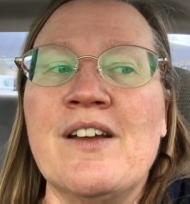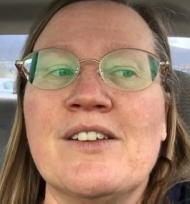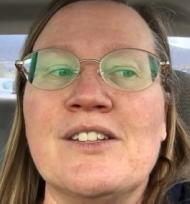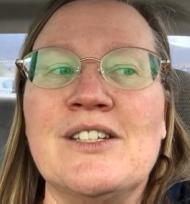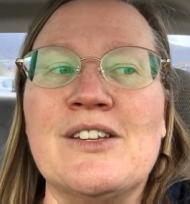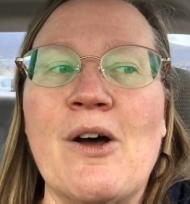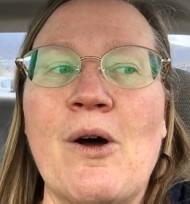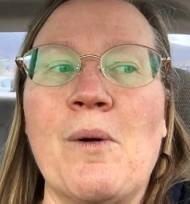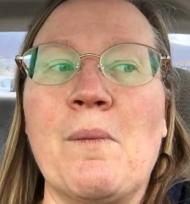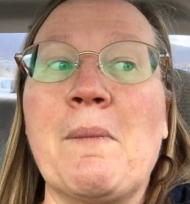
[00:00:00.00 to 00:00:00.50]

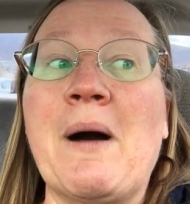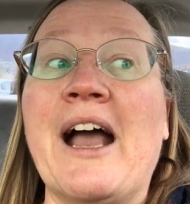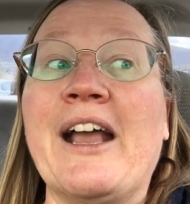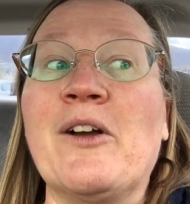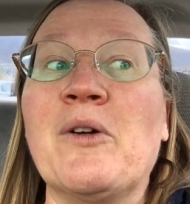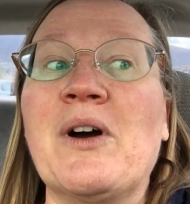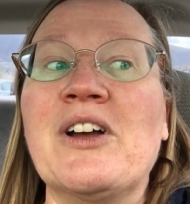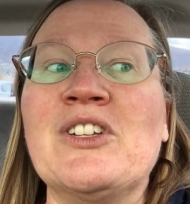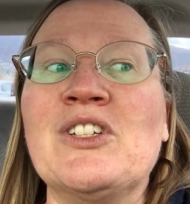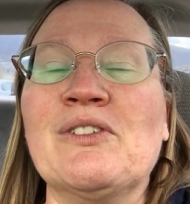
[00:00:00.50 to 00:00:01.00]
So, my
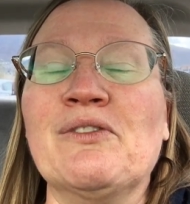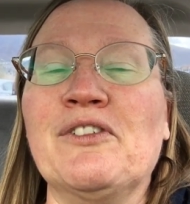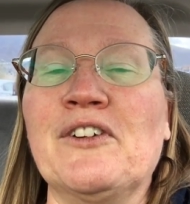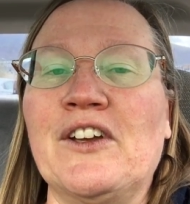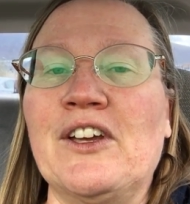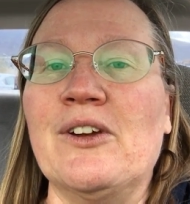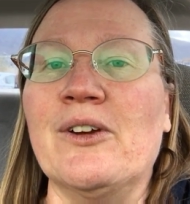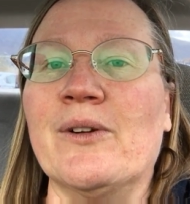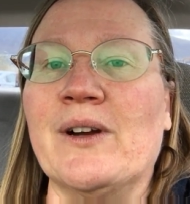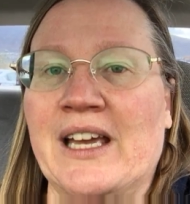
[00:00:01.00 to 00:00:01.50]
question for
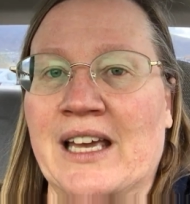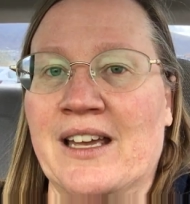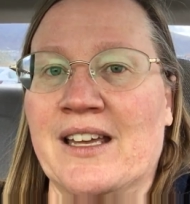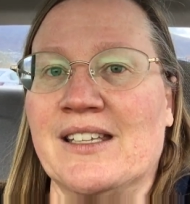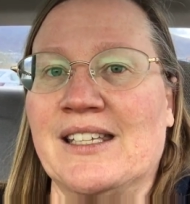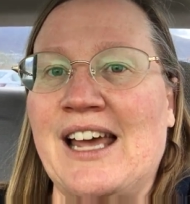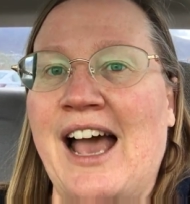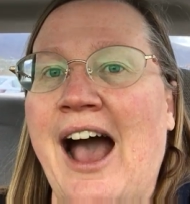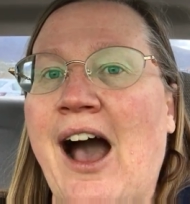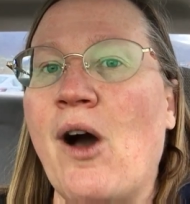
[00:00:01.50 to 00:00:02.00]
you
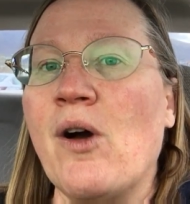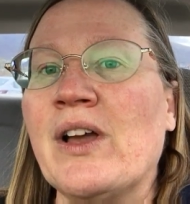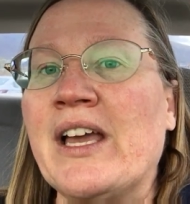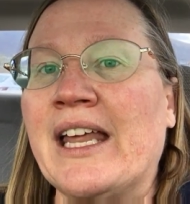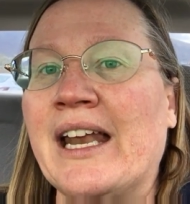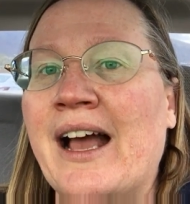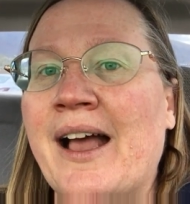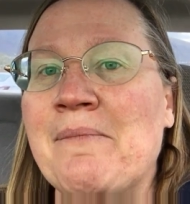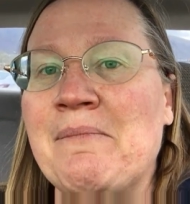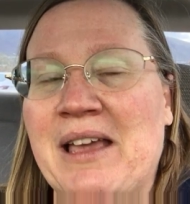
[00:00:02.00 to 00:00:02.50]
is, how
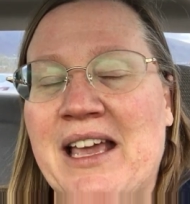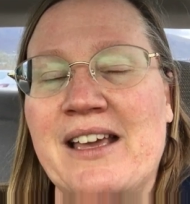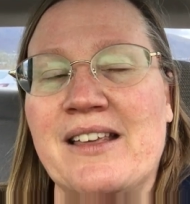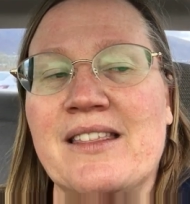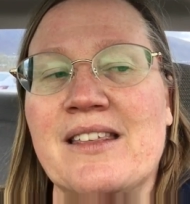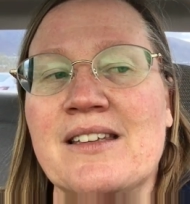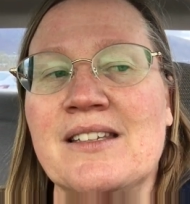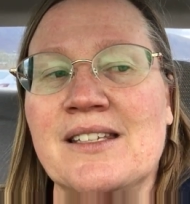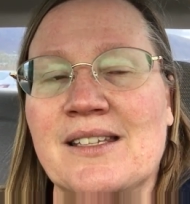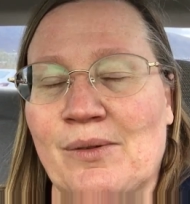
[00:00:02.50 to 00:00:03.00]
can I
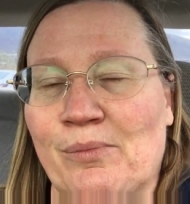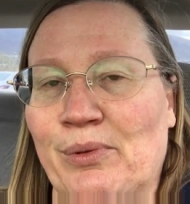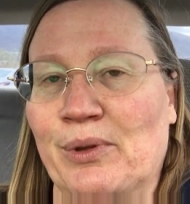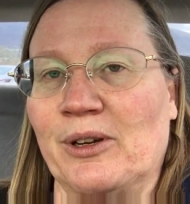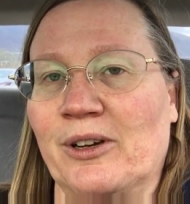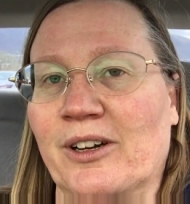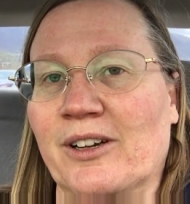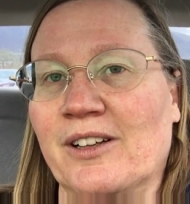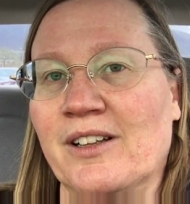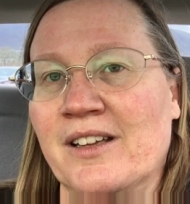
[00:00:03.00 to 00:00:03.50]
make this
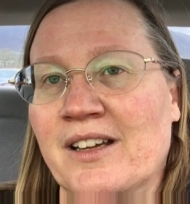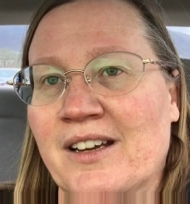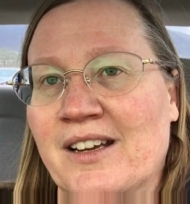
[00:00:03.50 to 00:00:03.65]
simpler?